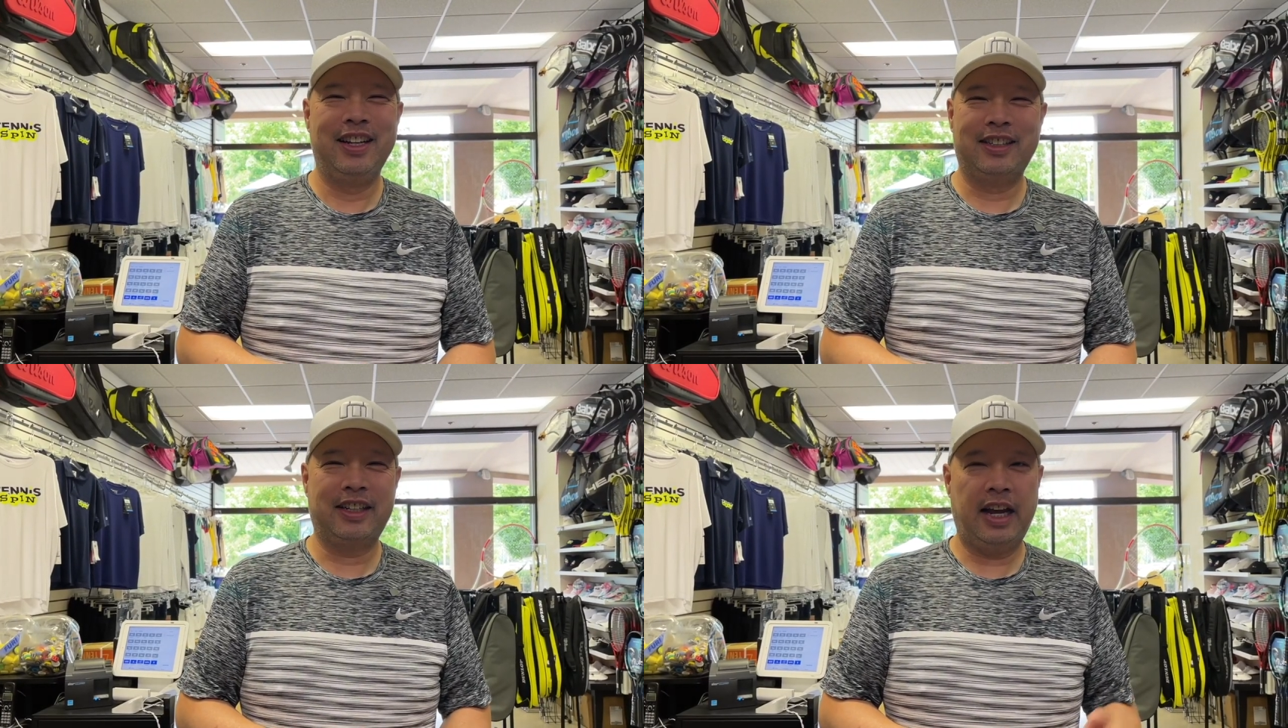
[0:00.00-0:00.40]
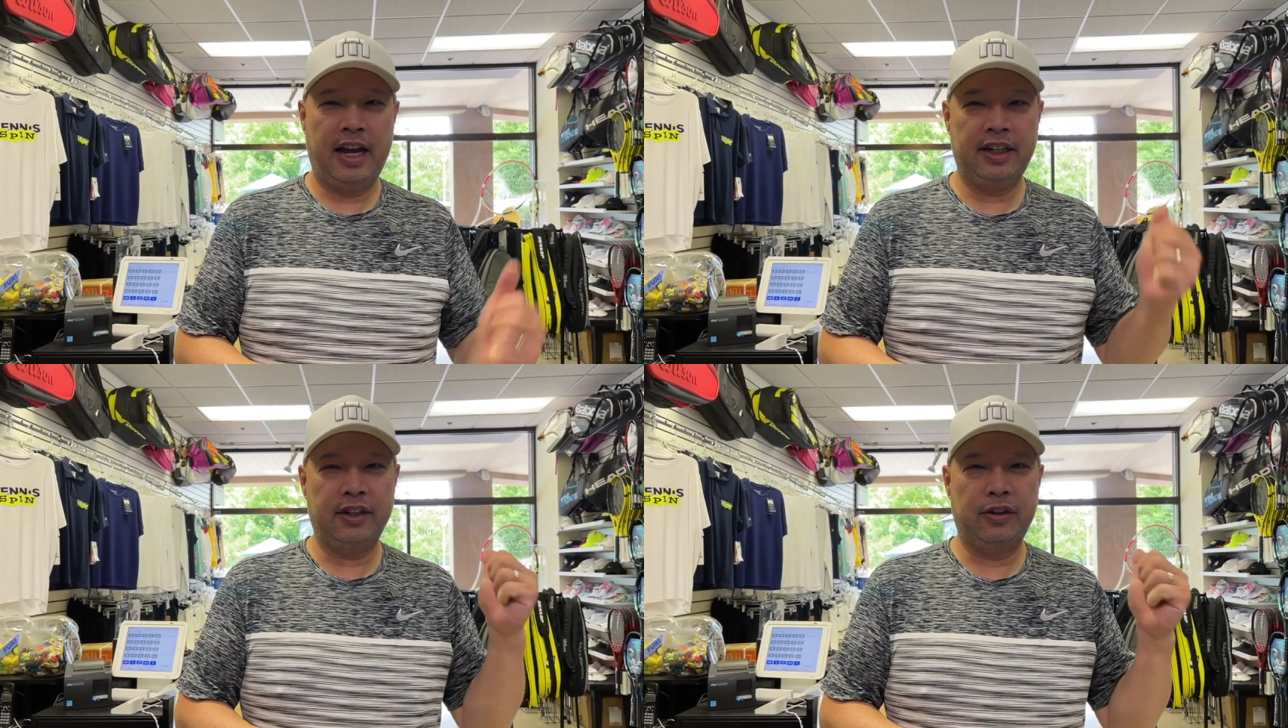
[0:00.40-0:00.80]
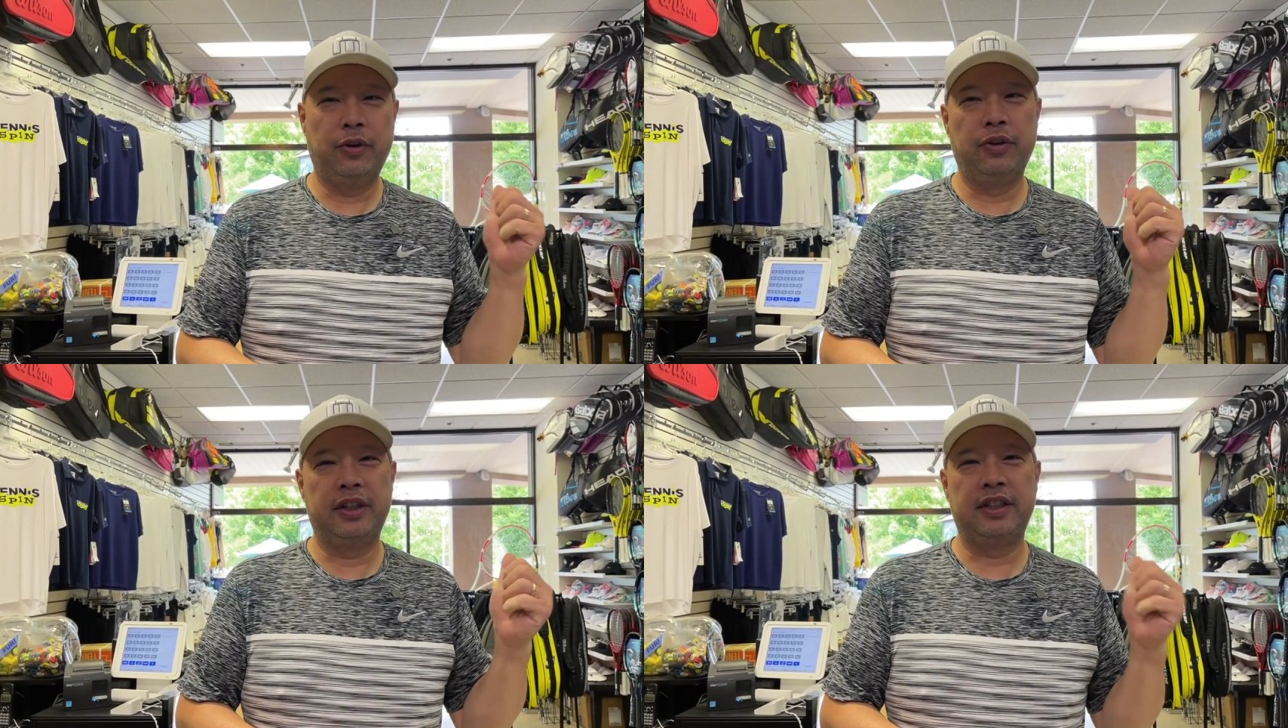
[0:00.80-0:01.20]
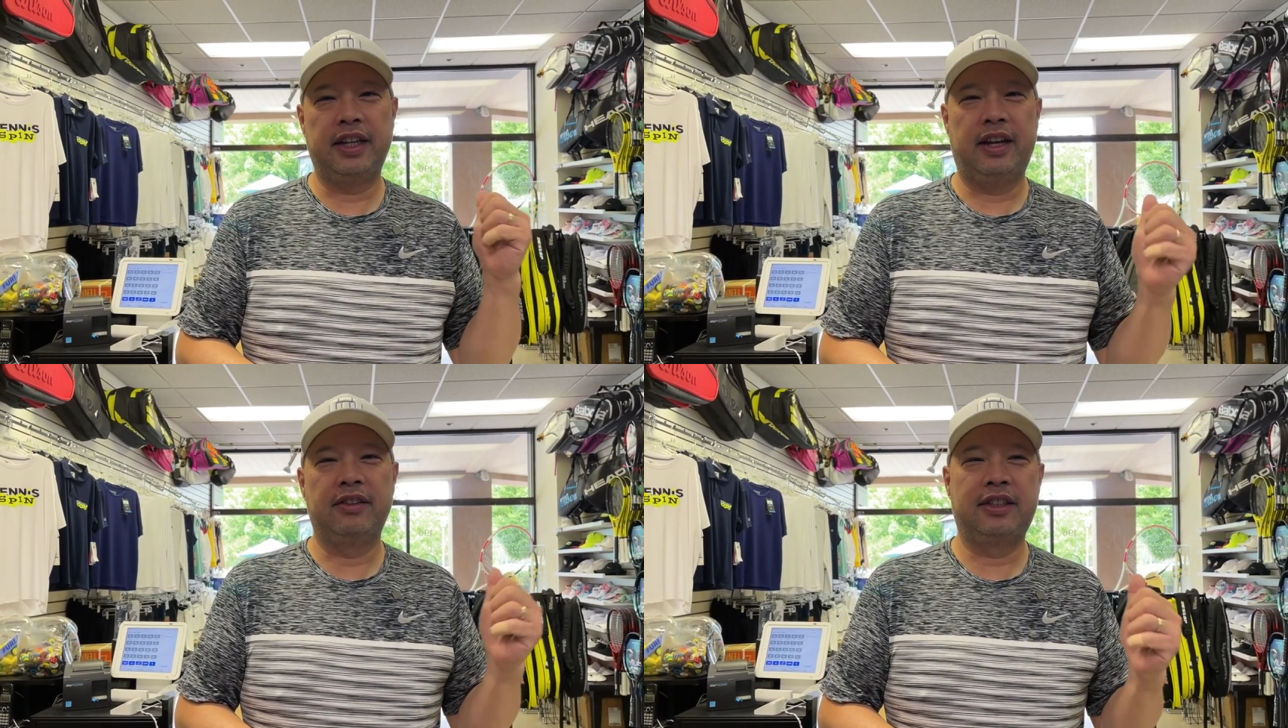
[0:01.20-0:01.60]
it's kind of cooling
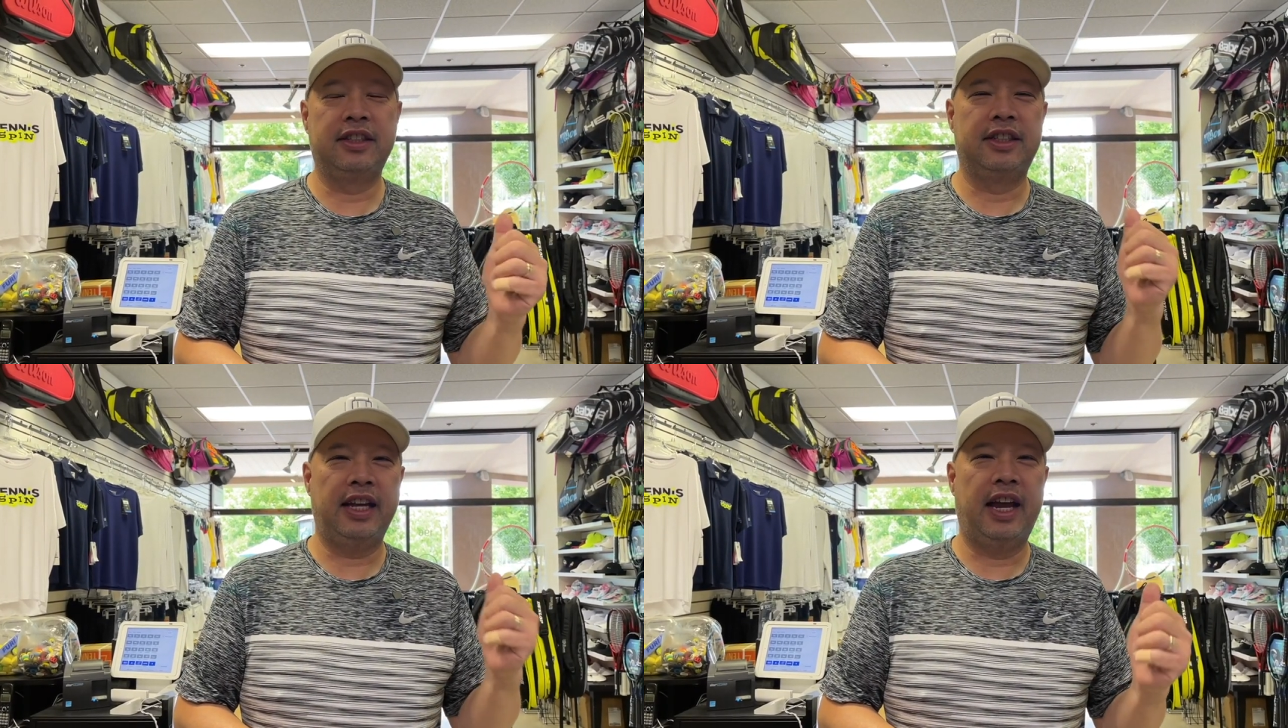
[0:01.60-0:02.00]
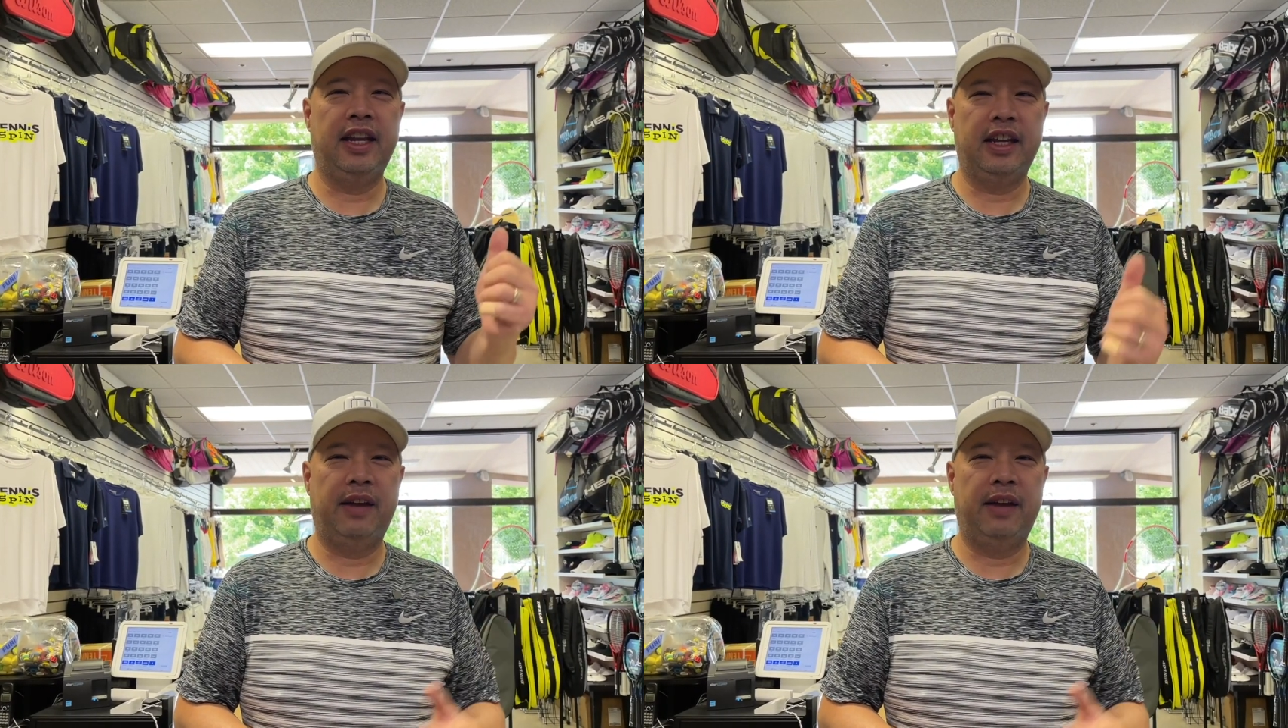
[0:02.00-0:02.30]
down today.